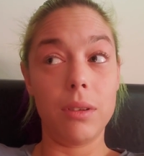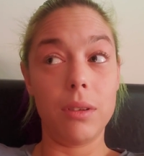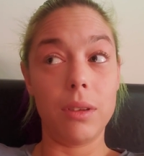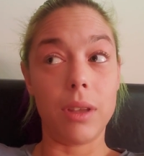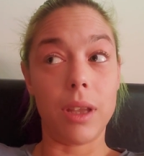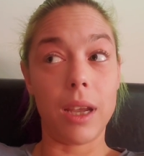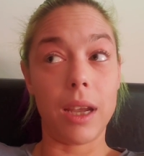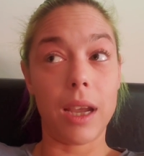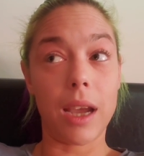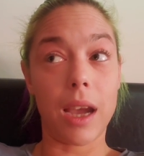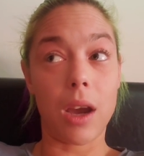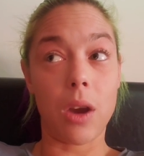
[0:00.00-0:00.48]

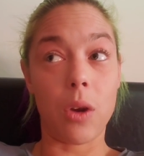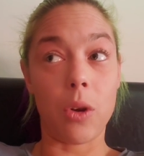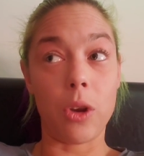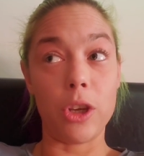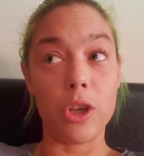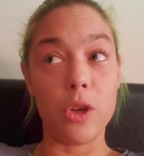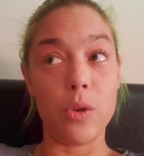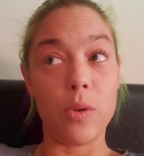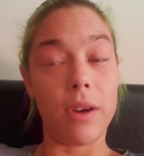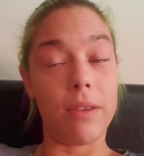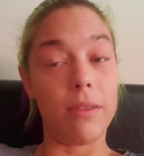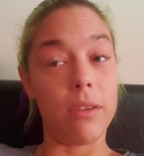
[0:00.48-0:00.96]
Like, how are
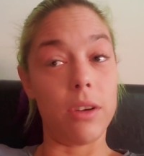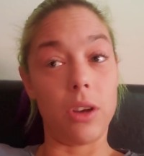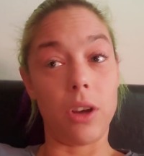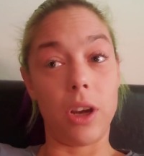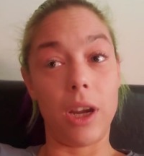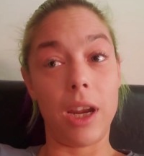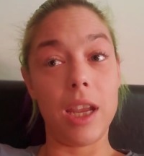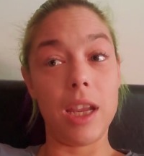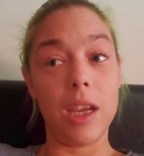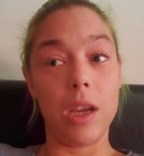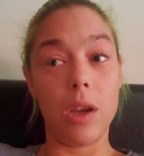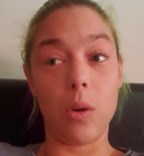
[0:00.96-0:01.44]
you ever
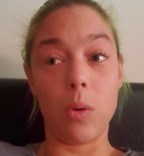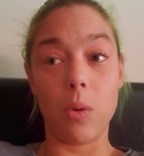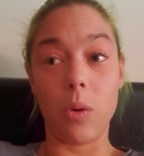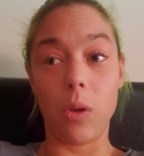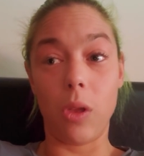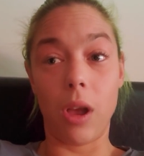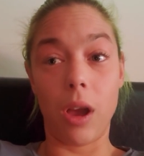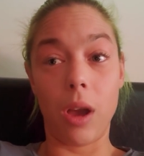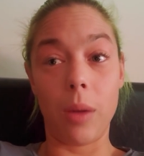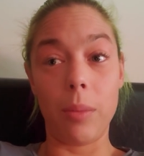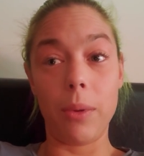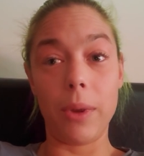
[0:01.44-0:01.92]
going to equal
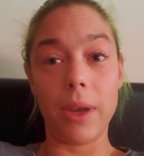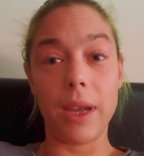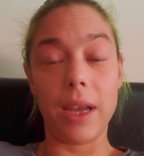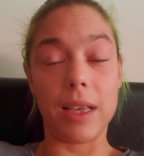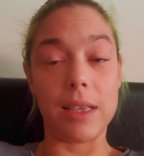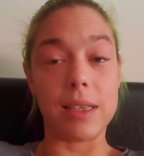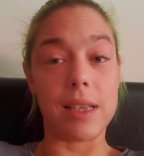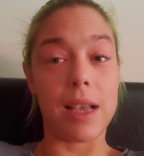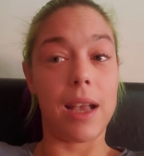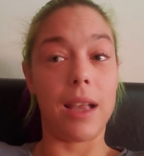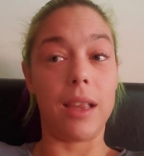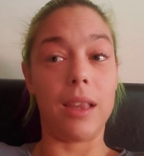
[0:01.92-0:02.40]
up
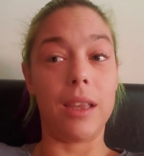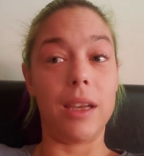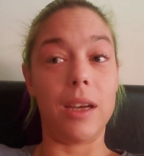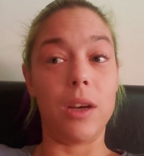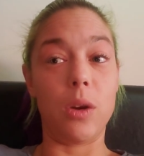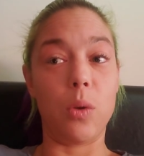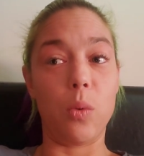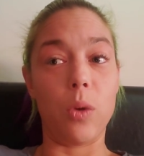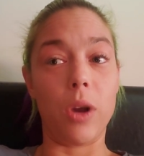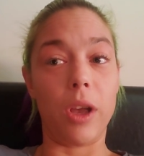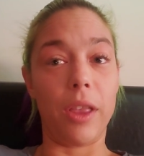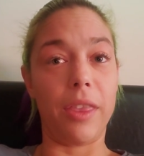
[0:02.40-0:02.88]
exactly to
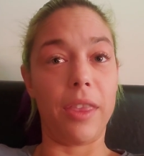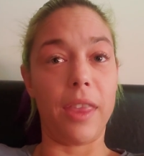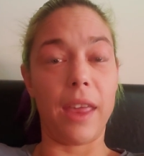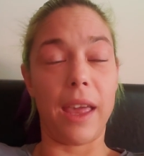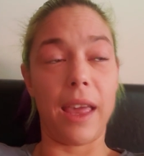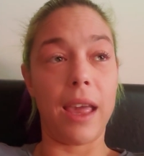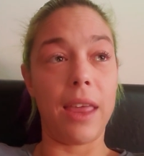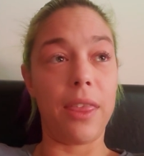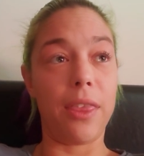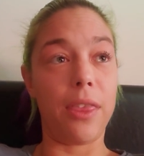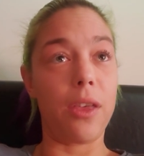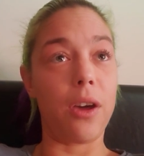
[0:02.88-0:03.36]
what
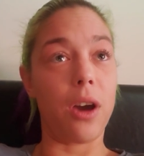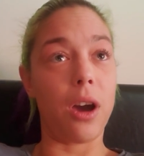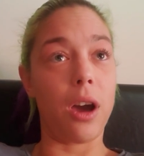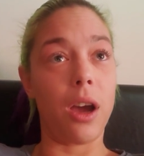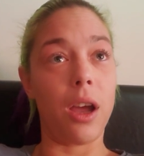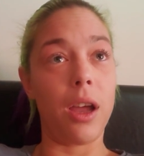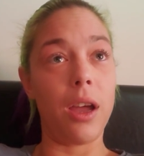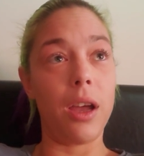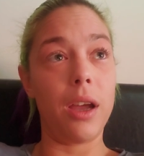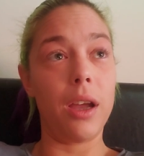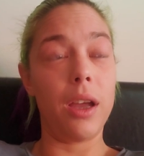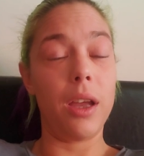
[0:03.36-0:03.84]
they
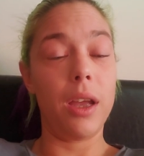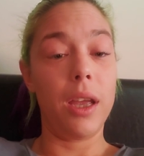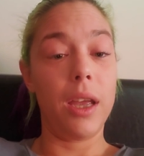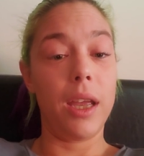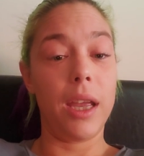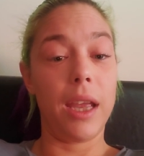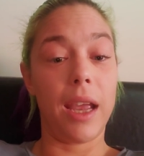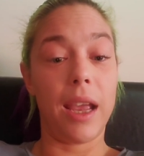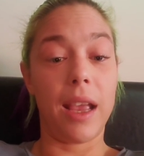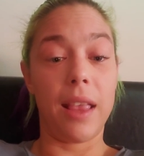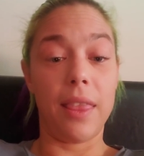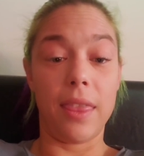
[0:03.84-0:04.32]
thought
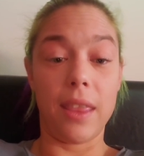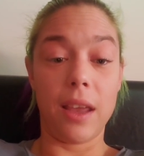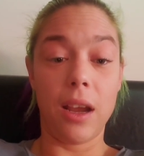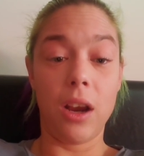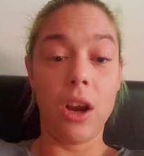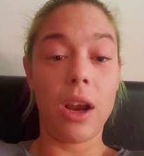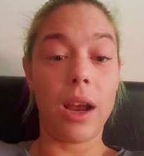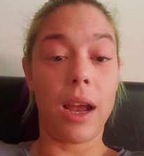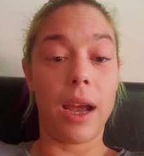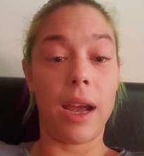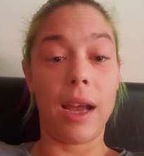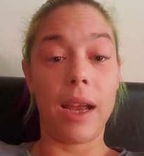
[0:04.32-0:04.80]
in their
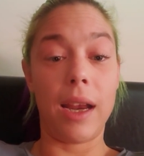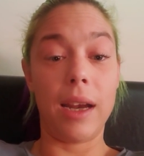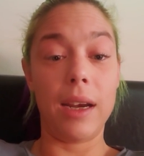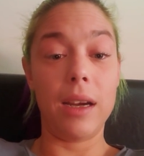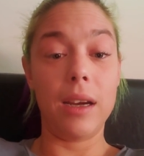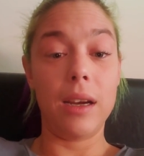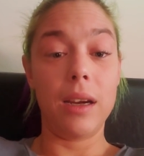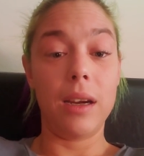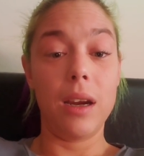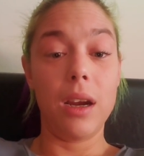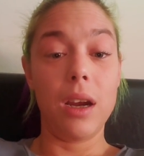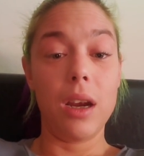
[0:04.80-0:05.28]
head?
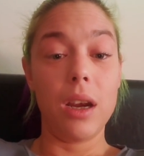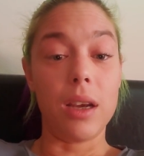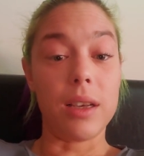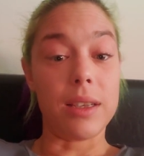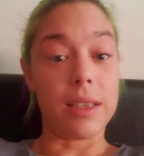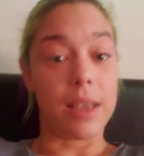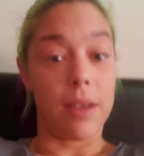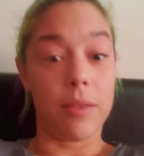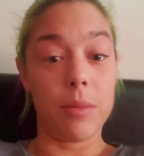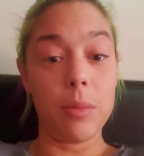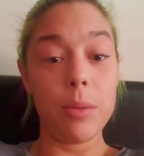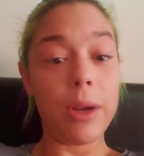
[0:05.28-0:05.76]

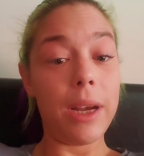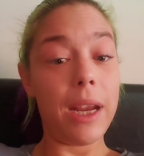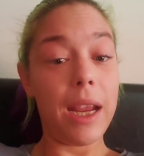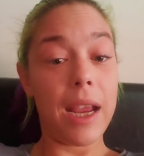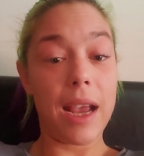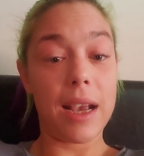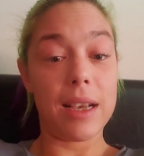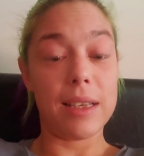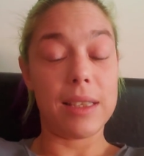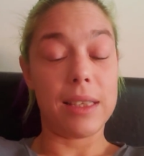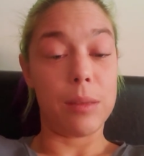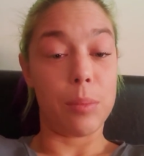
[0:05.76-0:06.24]
Because everybody
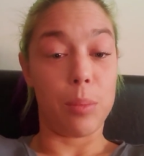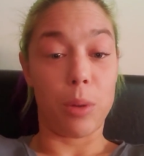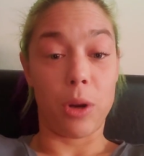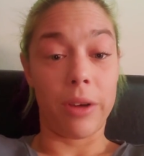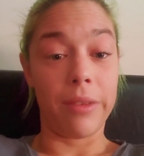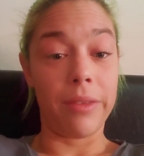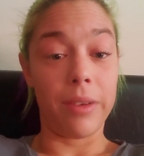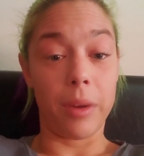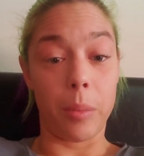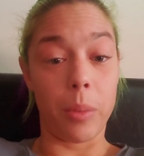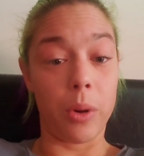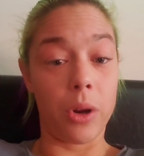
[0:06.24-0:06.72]
has the
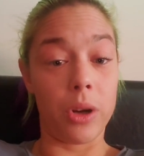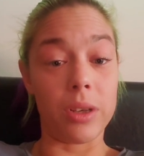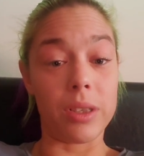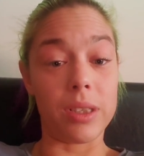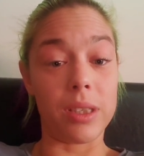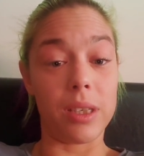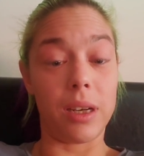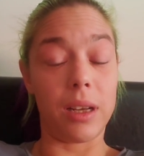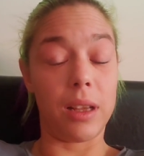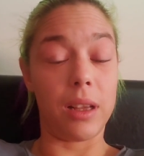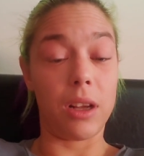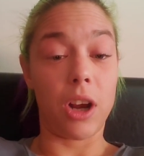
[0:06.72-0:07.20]
perfect
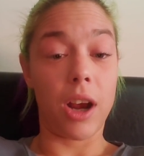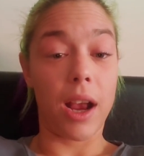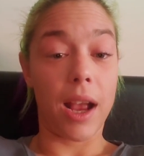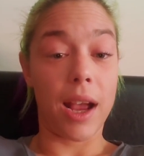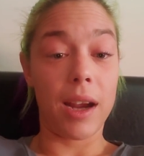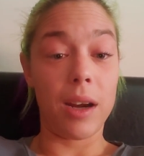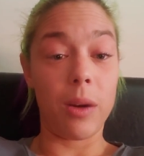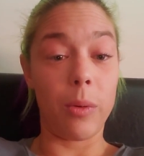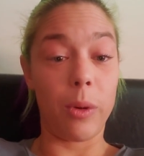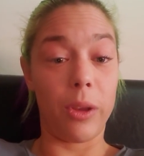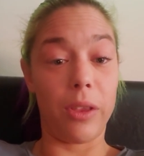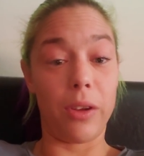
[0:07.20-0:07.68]
person in their
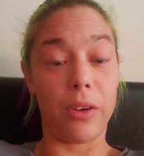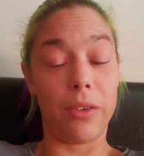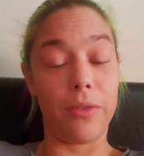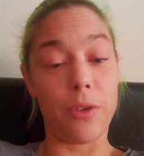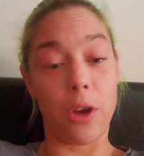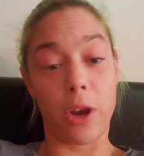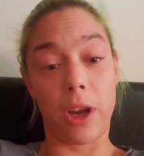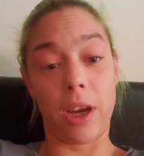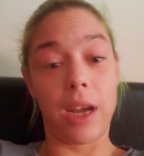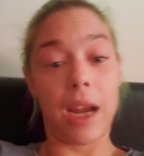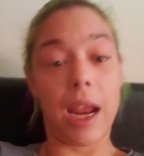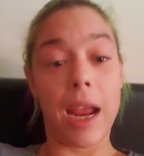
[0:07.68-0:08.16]
head when they're
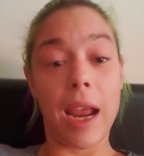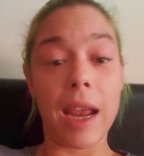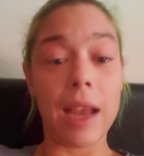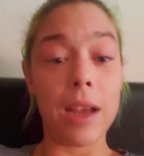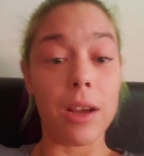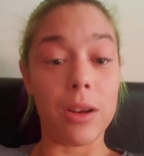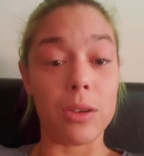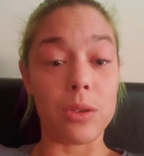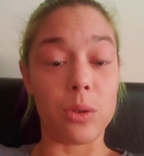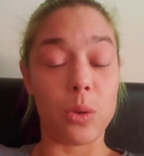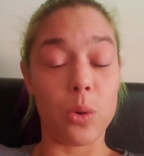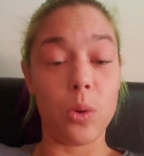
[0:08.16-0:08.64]
fucking 8
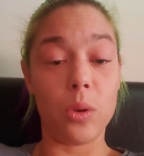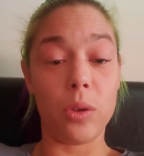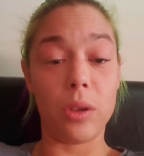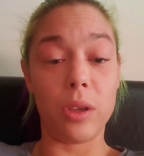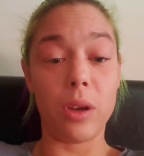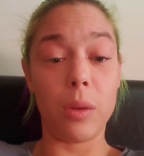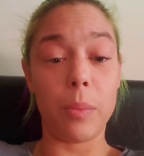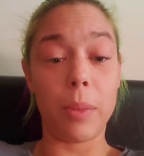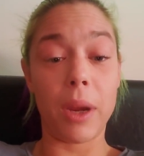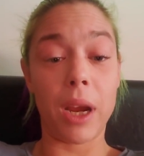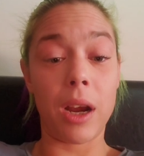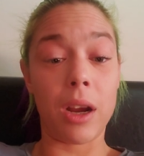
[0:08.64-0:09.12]
years old and
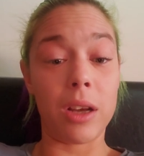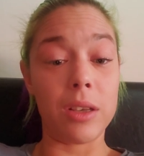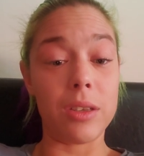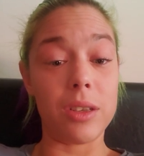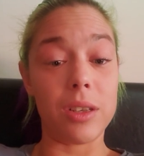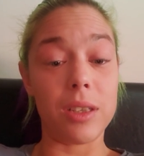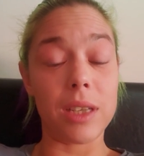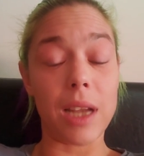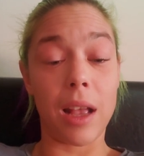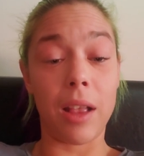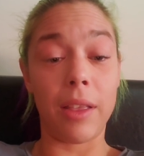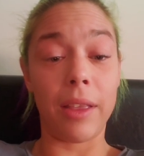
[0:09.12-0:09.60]
their parents are
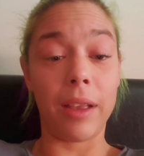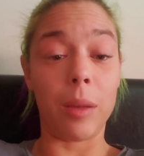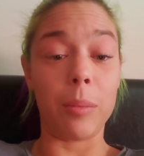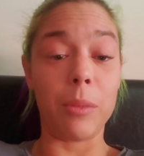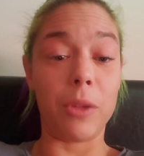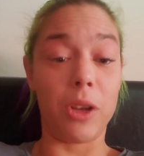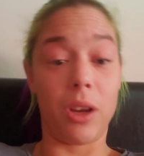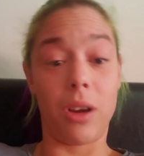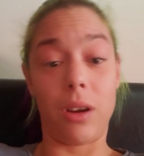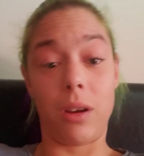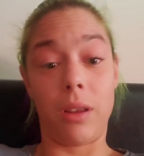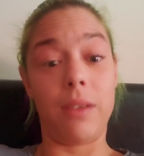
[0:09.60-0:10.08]
telling them
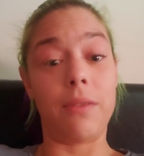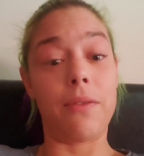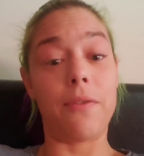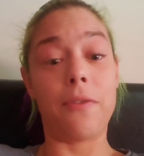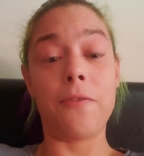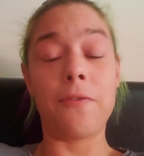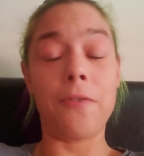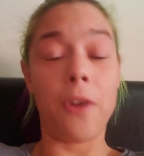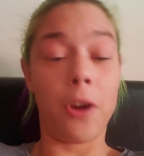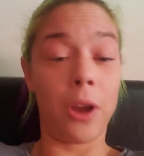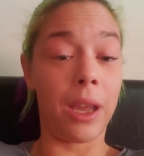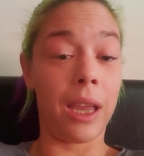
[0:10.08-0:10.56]
they're going to live
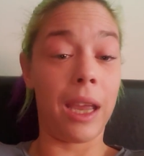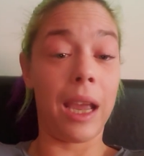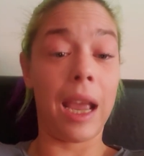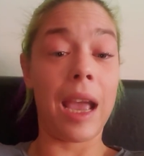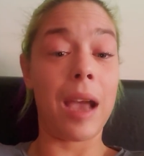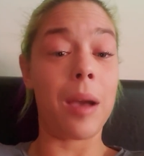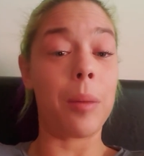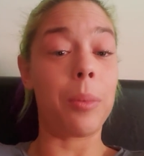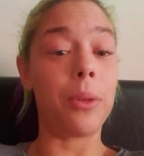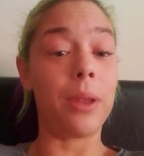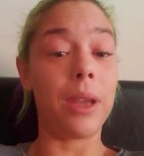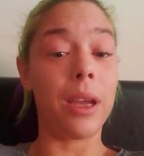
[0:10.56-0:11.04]
fucking
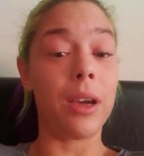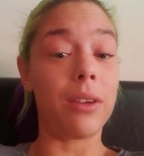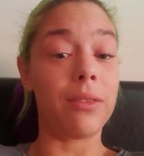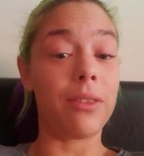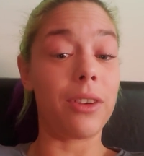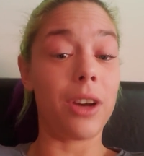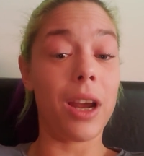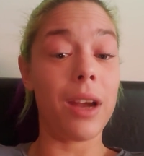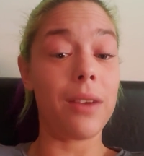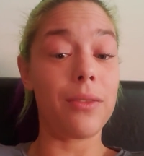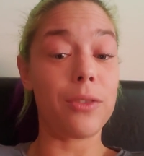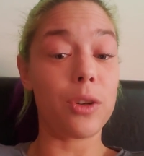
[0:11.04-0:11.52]
happily
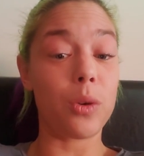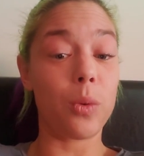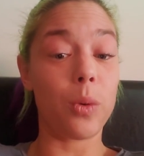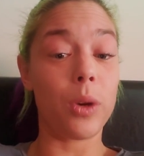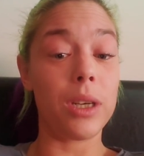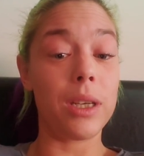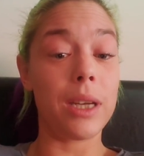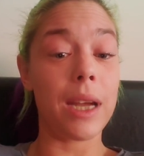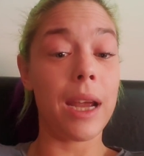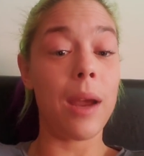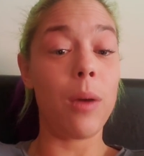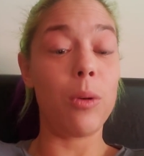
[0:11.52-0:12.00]
ever after one
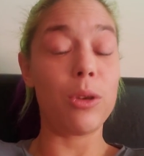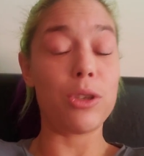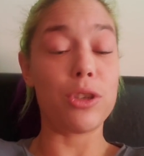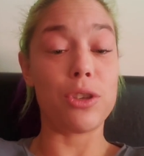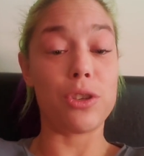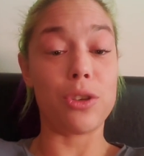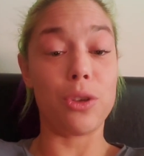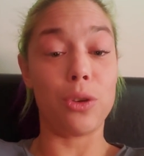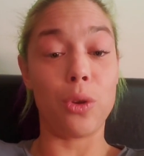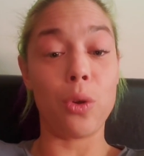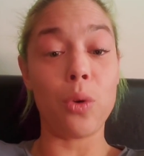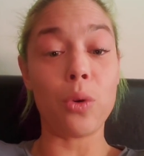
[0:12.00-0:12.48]
day, which
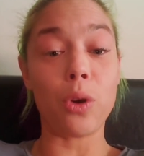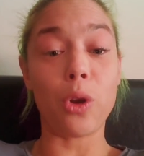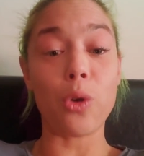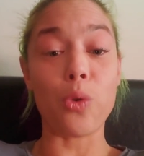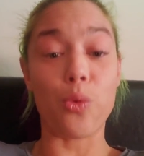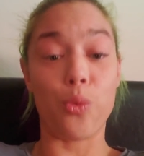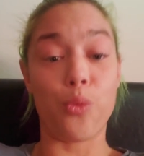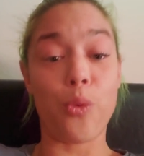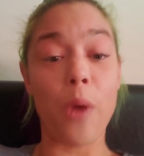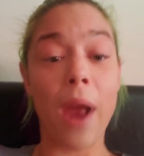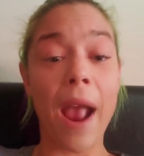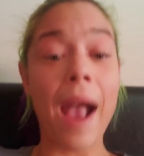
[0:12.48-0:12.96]
is a load of
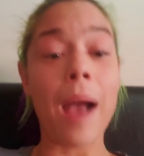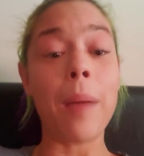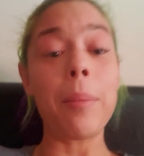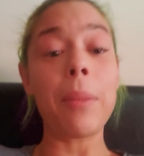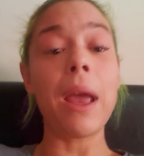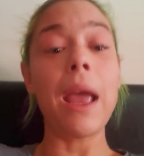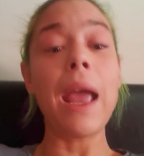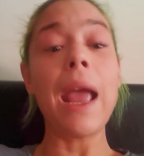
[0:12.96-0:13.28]
crap.